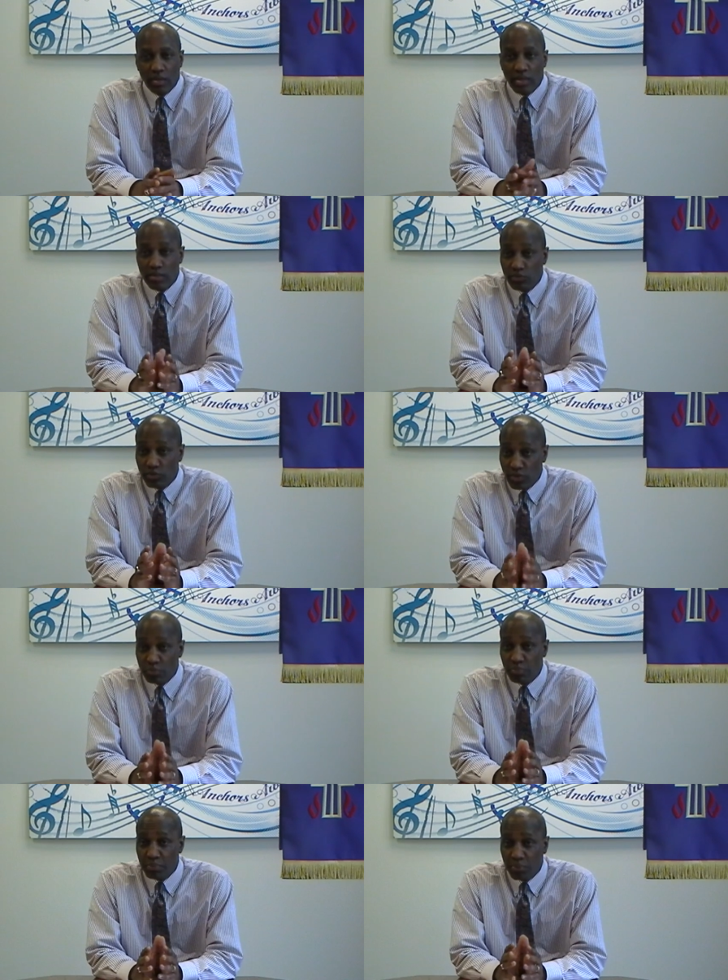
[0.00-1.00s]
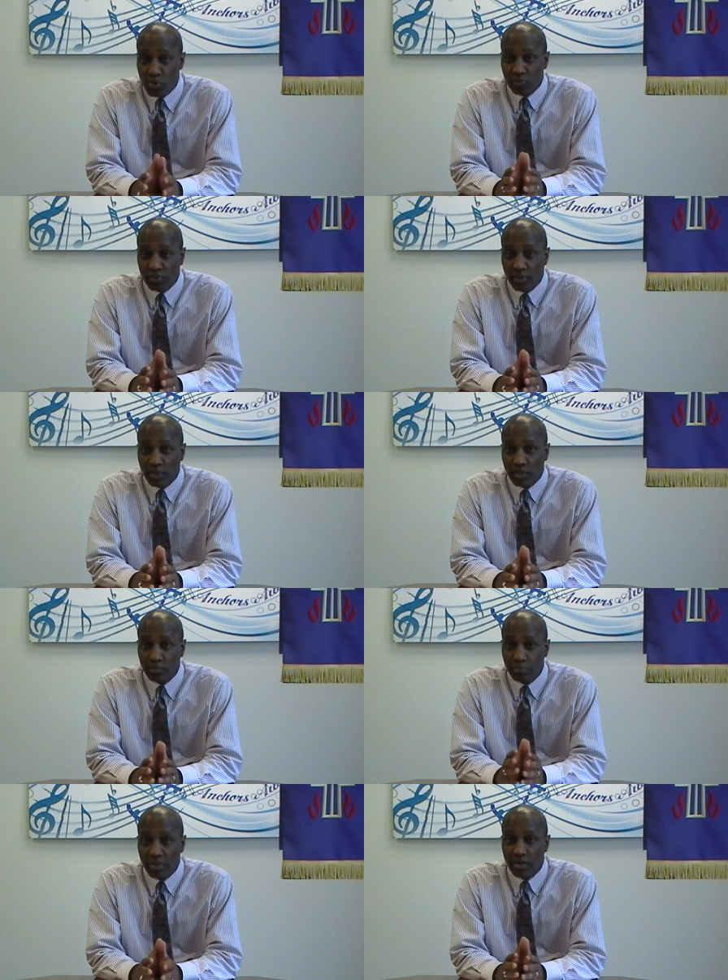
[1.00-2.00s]
that
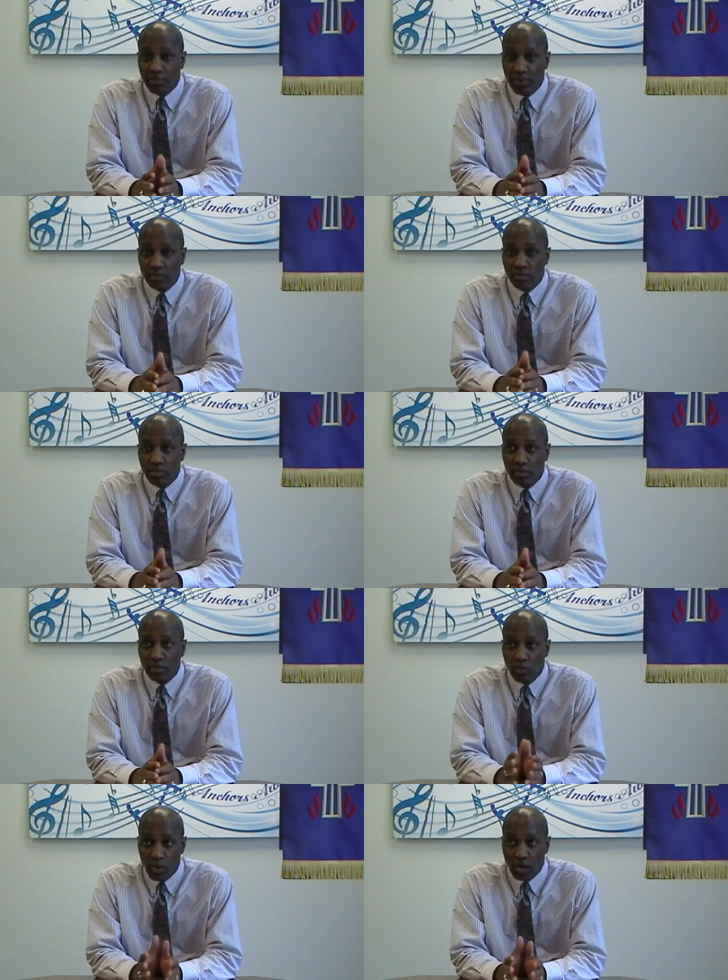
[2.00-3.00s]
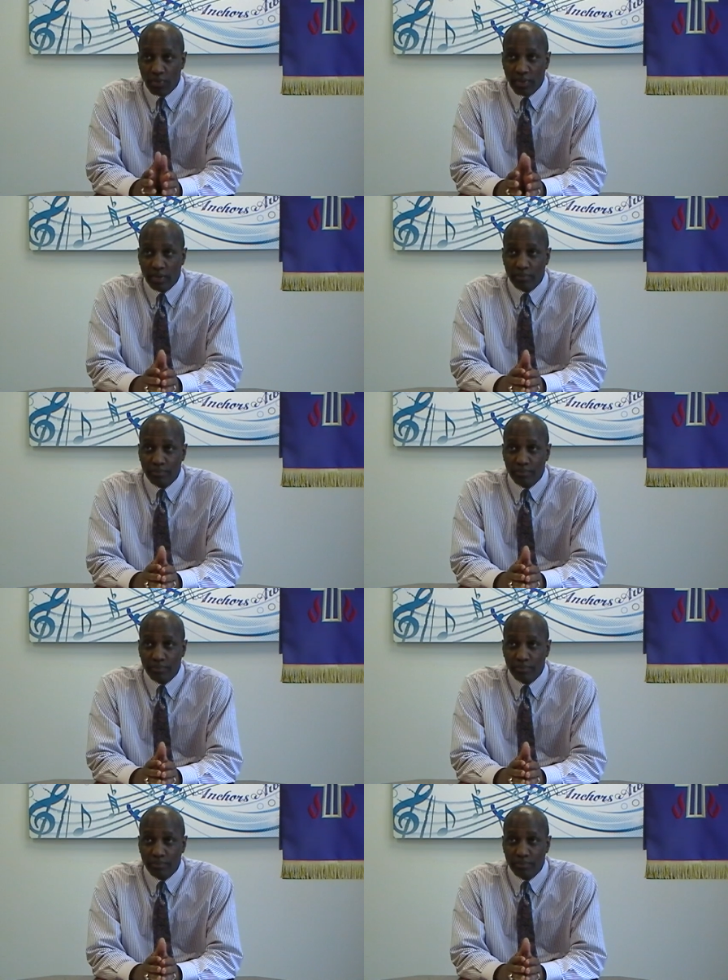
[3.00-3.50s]
disproportionately benefits the wealthy